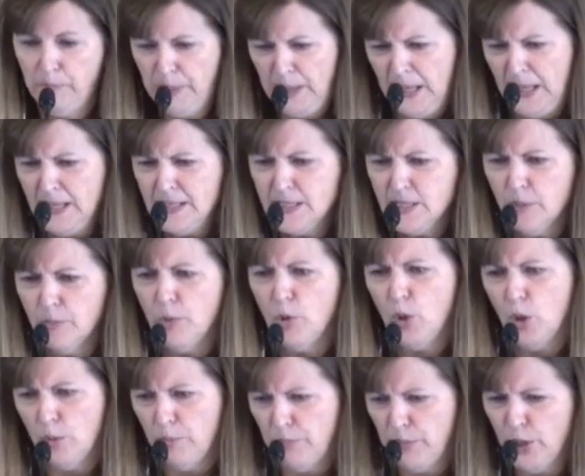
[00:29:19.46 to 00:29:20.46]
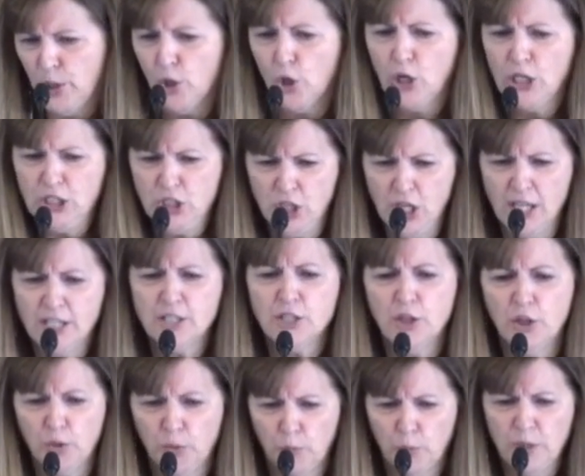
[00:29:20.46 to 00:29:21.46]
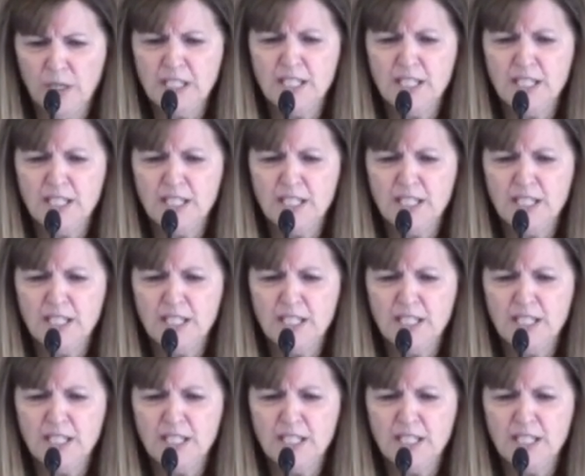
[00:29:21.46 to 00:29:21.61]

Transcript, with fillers: peaceable and pure and gentle and